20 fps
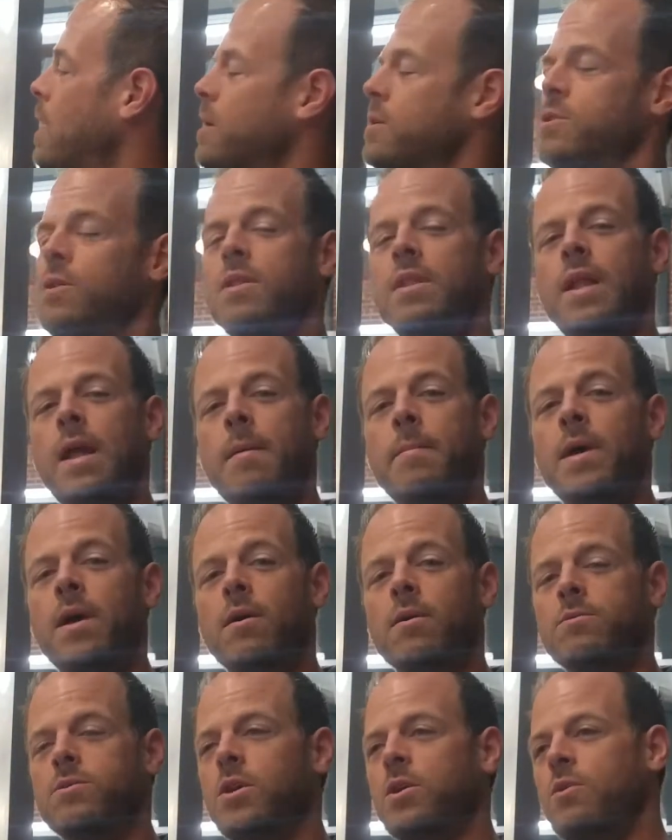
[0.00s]
So the damn
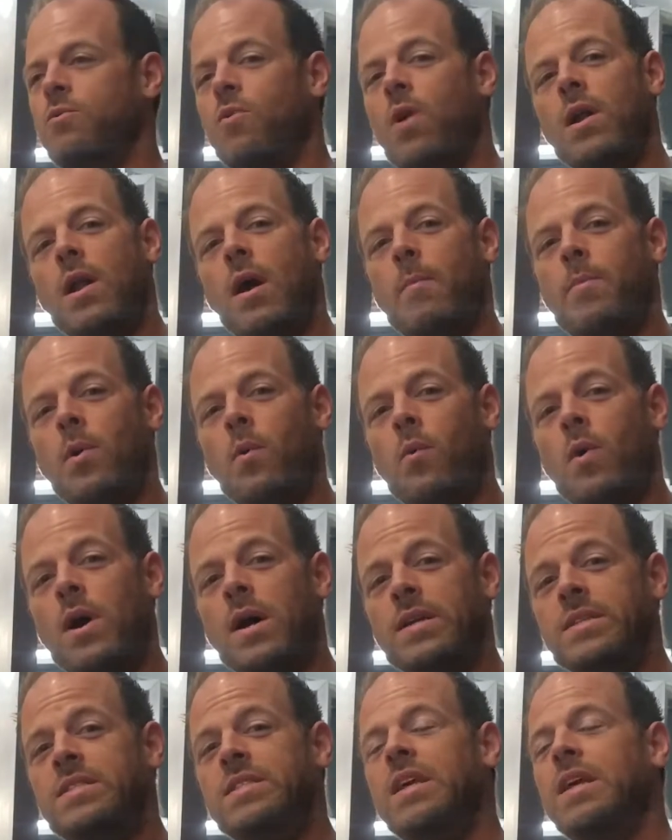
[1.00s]
hill. So you run up at
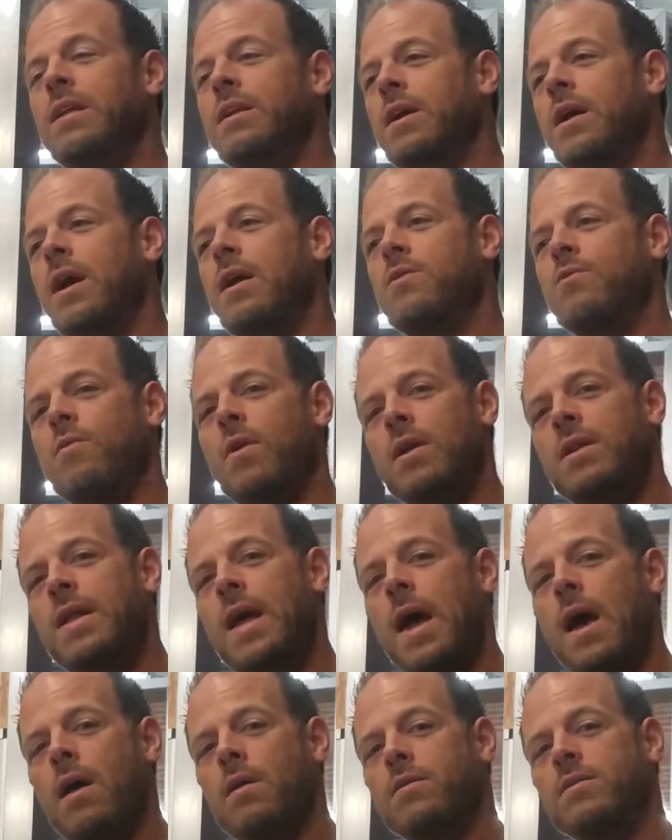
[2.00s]
once, and you're going to have to run
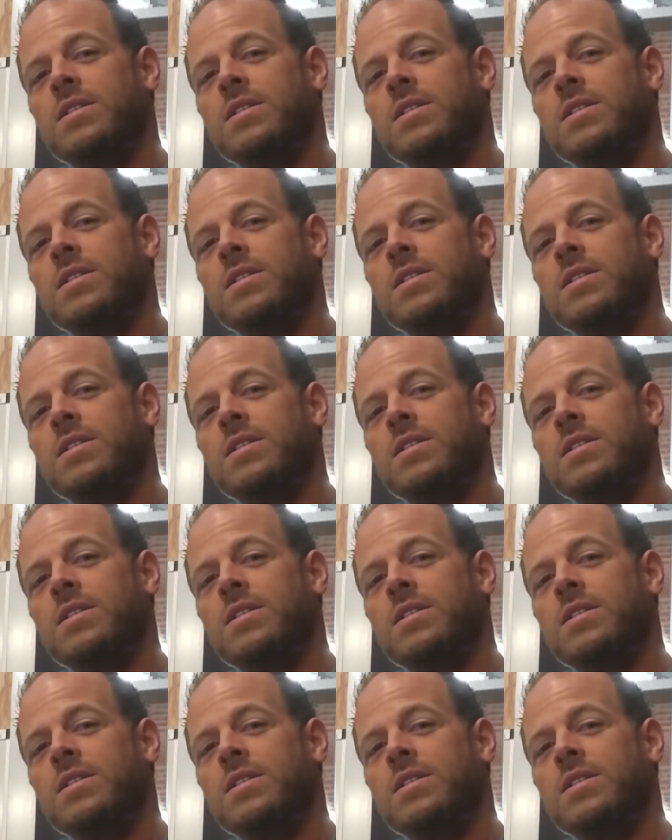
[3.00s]
down.